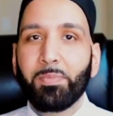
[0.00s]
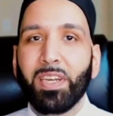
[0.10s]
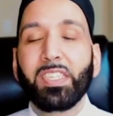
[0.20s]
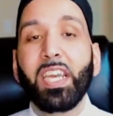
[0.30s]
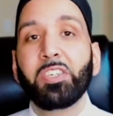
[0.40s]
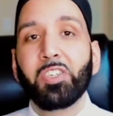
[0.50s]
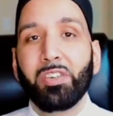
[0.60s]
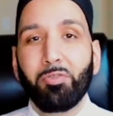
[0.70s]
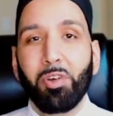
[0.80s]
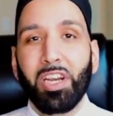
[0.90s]
expectation
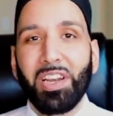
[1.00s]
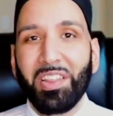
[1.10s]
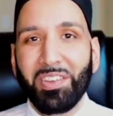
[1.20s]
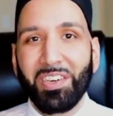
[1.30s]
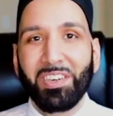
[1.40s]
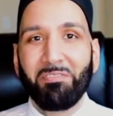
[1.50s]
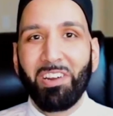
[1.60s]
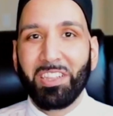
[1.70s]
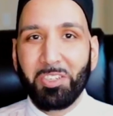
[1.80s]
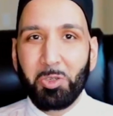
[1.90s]
of one another,
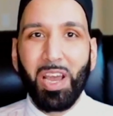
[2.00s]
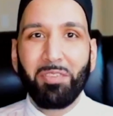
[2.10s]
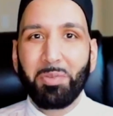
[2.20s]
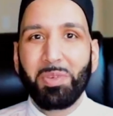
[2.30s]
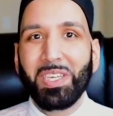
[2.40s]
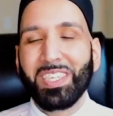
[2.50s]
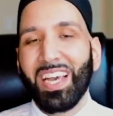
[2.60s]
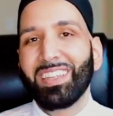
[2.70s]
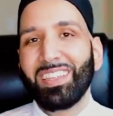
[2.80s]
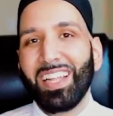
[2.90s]
right? That you have to be
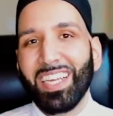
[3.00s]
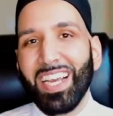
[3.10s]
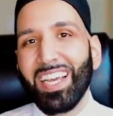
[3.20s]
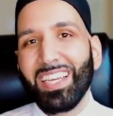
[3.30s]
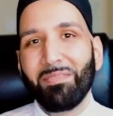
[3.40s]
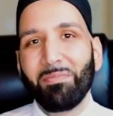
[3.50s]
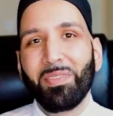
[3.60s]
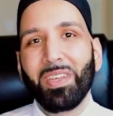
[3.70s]
exactly like I am.